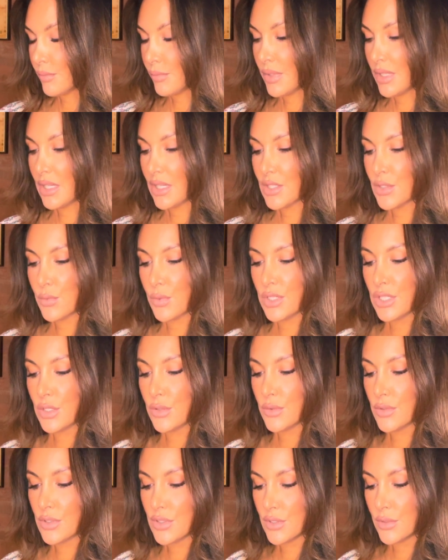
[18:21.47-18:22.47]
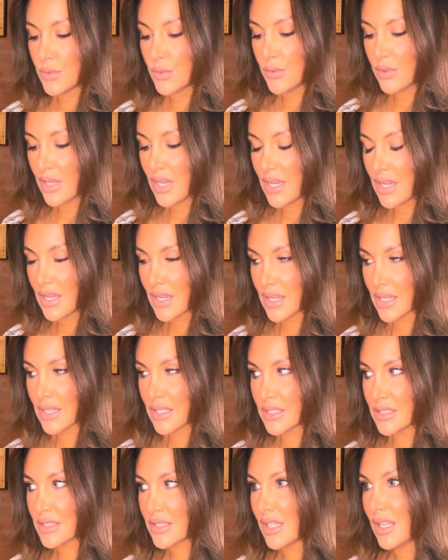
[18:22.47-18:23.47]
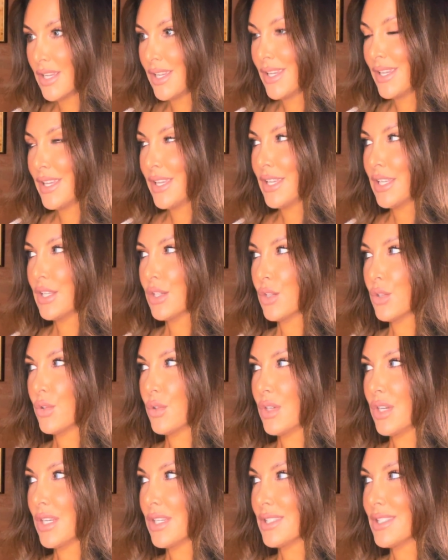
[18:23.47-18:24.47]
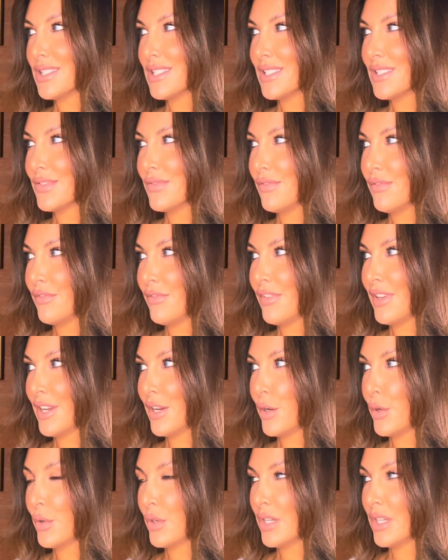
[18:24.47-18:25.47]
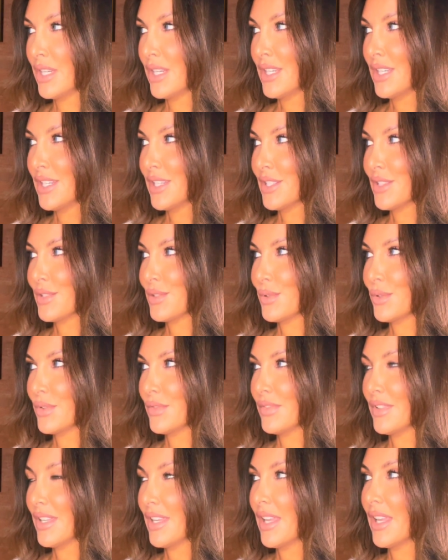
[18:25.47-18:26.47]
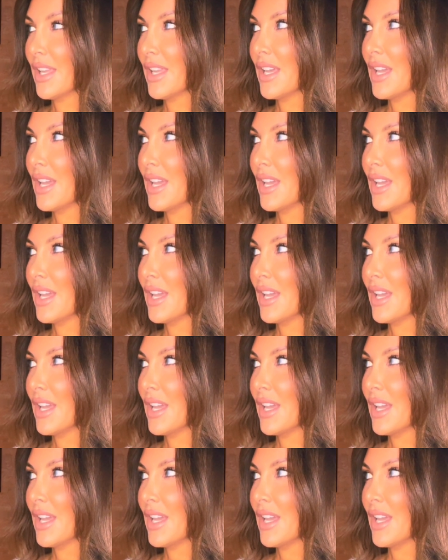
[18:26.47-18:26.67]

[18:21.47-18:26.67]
because when you do that, it creates this very sort of like